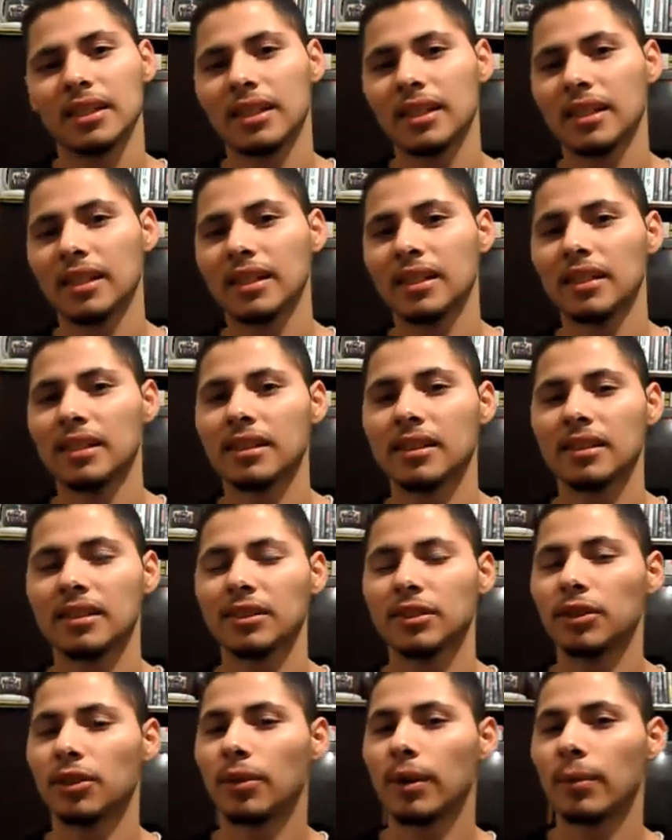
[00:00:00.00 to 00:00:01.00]
you
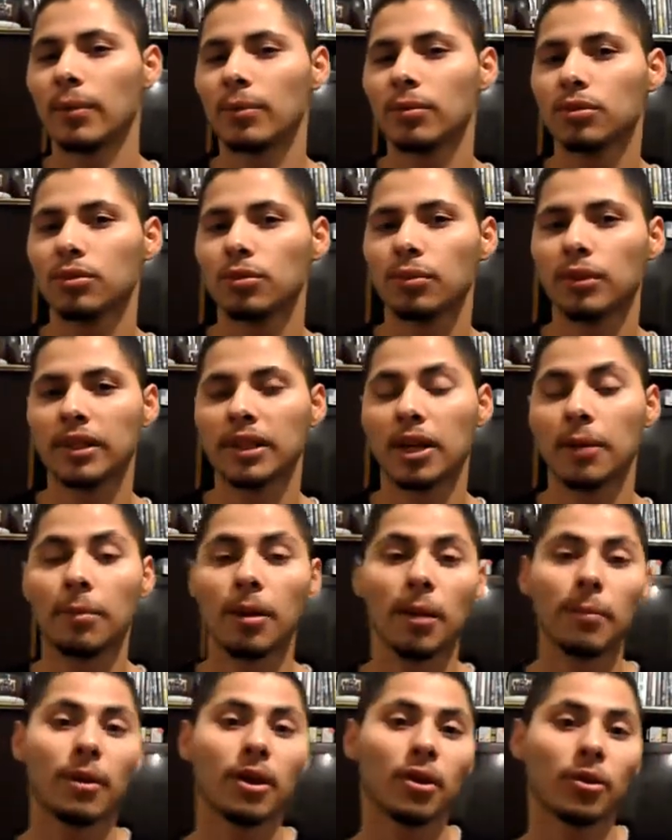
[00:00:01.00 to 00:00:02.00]
know, I won't swing. And I'll
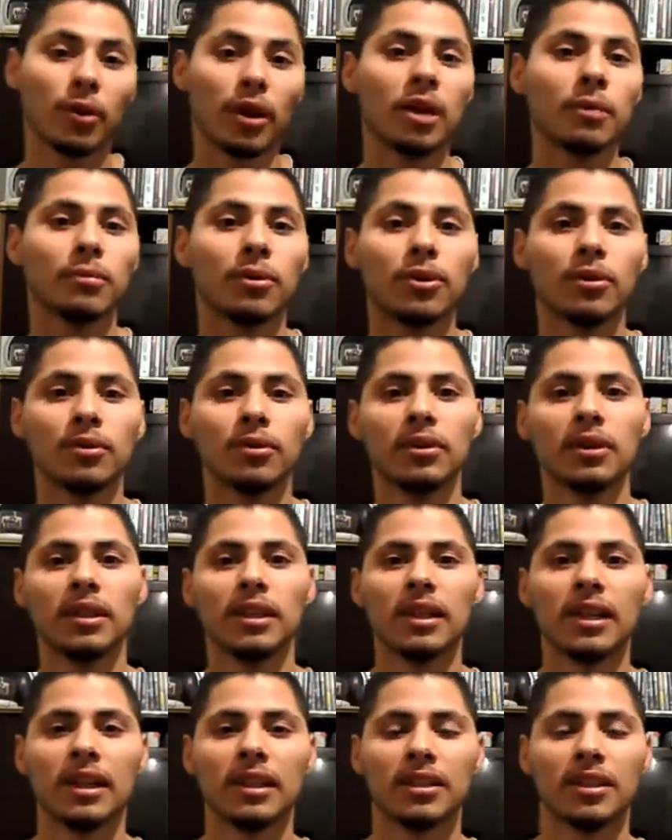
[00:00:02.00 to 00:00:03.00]
pop out Grand Mole,
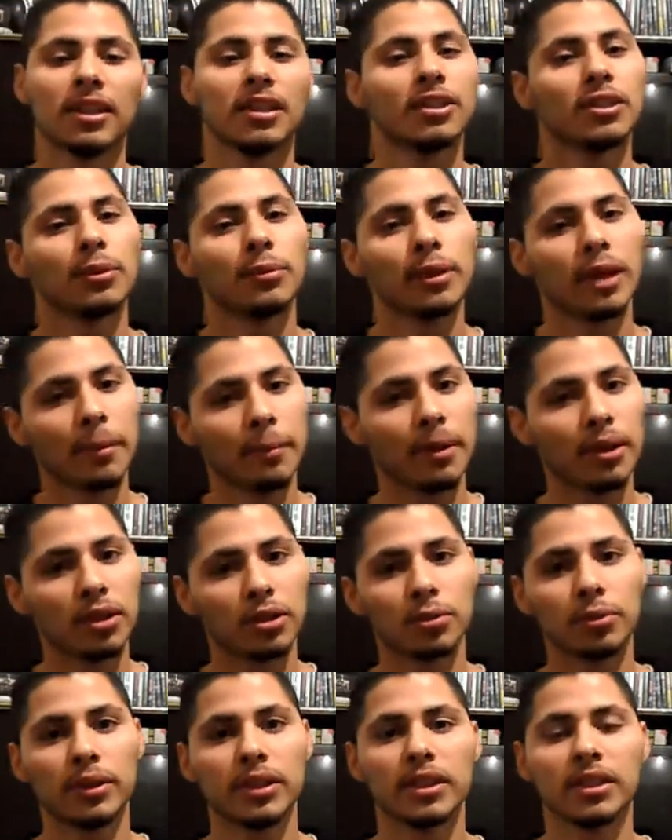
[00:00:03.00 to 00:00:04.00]
and they're like, you know what, I better
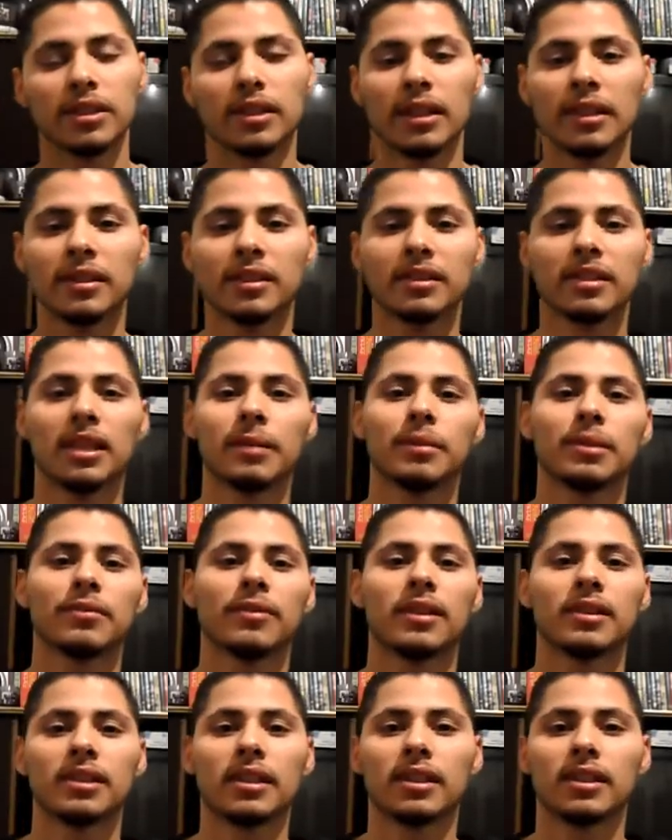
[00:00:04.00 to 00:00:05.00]
swing in this game as
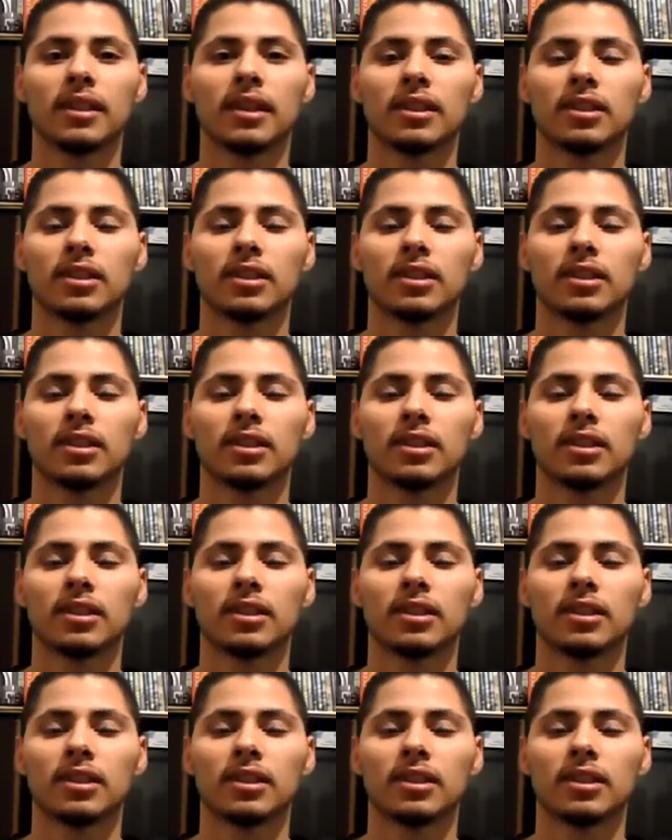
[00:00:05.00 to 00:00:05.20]
best I can.